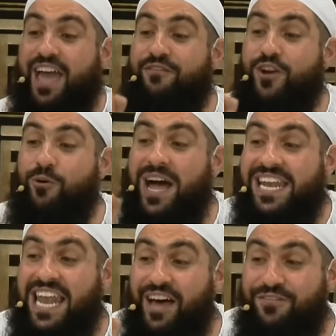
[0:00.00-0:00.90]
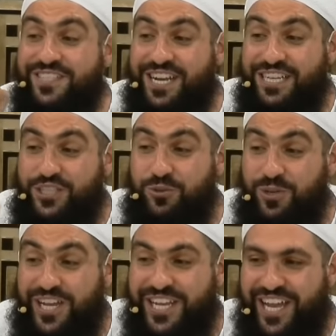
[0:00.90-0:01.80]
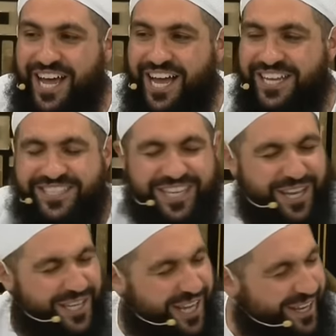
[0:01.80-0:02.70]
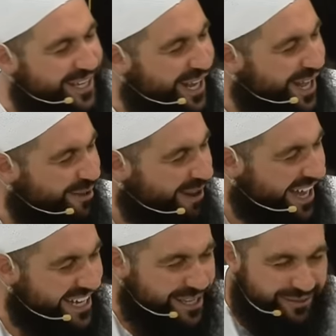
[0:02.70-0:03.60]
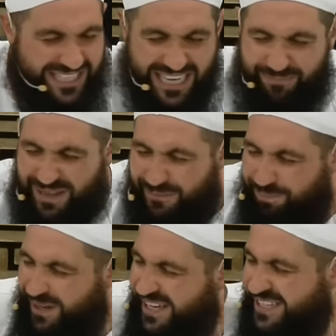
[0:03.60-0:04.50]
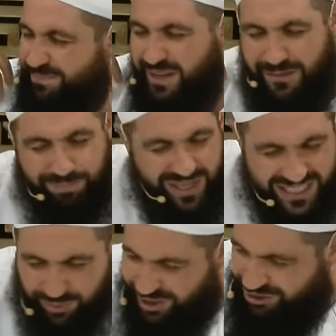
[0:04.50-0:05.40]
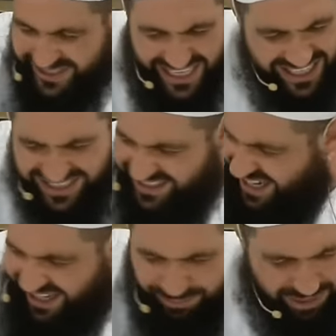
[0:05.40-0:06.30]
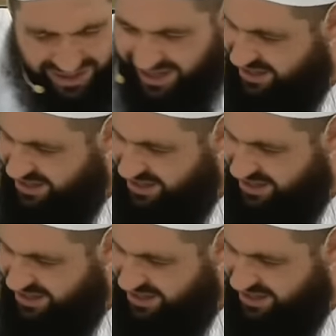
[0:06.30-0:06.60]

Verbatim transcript: Everyone loves Rasulullah sallallahu alayhi wasallam. Brother, please, brother, please, when you say his name, brother.